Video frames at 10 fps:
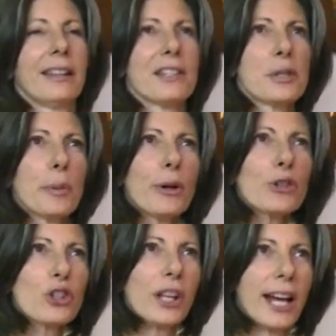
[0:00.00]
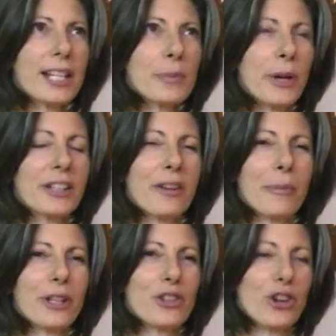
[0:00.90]
The spiritual aspect of
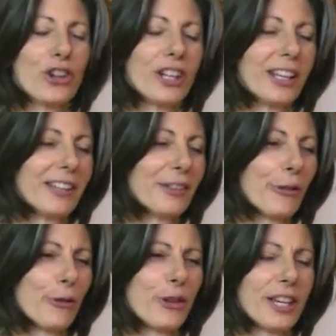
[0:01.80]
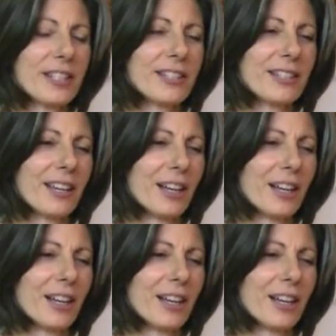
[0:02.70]
my journey through this